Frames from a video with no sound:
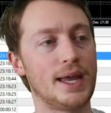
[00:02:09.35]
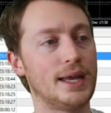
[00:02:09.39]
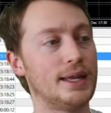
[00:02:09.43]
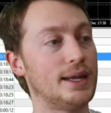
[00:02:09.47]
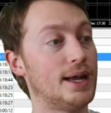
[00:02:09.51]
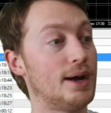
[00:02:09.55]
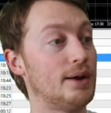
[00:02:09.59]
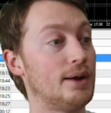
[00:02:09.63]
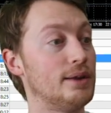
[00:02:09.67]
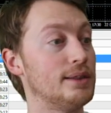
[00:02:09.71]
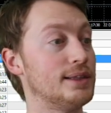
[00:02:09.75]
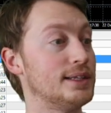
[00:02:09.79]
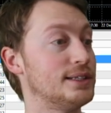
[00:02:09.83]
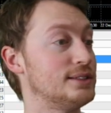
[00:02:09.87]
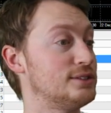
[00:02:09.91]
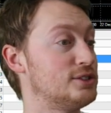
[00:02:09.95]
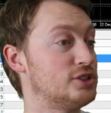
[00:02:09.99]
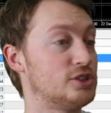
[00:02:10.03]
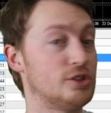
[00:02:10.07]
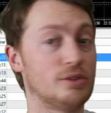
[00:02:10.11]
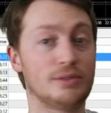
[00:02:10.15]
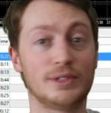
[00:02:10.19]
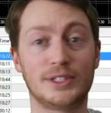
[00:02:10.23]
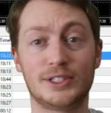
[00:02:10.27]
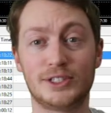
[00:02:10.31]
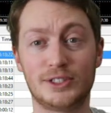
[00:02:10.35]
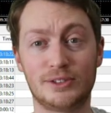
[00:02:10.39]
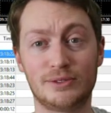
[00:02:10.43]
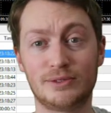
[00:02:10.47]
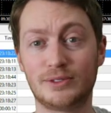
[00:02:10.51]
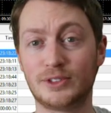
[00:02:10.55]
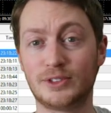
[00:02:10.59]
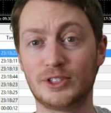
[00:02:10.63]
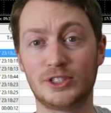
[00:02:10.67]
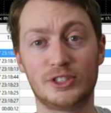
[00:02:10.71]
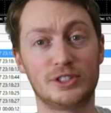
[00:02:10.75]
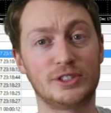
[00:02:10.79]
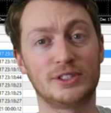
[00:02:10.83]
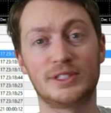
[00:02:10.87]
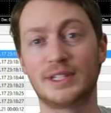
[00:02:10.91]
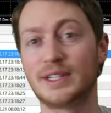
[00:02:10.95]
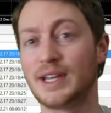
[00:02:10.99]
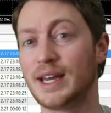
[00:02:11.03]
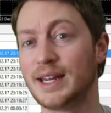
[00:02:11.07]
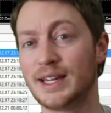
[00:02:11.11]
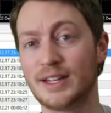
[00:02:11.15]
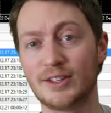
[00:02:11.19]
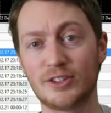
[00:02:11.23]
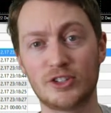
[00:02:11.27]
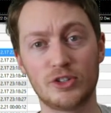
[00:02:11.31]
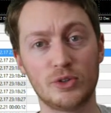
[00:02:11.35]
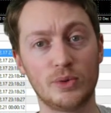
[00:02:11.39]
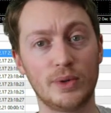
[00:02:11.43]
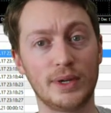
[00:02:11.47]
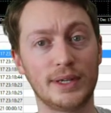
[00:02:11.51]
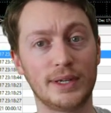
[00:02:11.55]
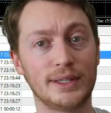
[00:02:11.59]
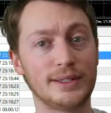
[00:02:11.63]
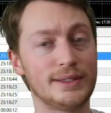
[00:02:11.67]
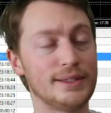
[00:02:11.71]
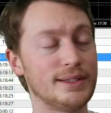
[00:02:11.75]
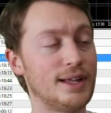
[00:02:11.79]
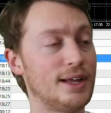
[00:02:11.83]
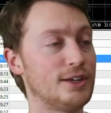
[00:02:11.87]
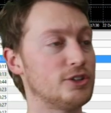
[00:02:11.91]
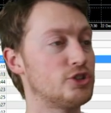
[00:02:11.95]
And I let so let's just get into it.